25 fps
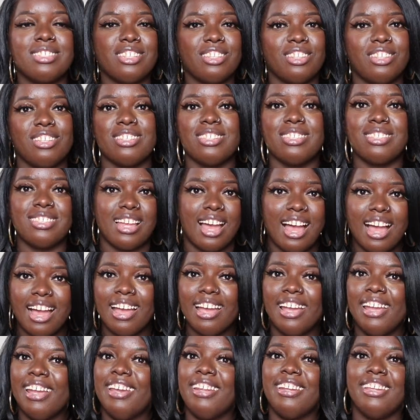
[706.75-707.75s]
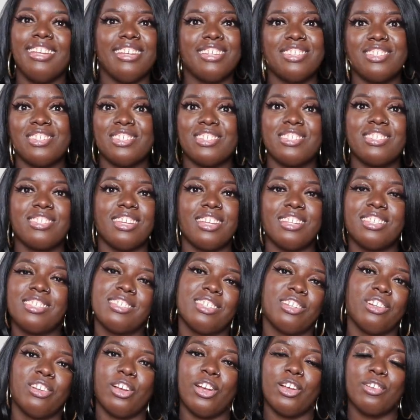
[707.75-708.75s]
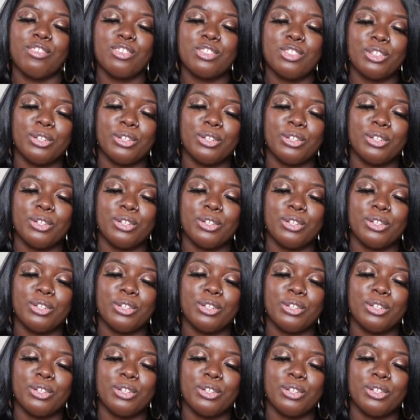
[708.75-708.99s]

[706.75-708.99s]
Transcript: to the side, it just sets it off.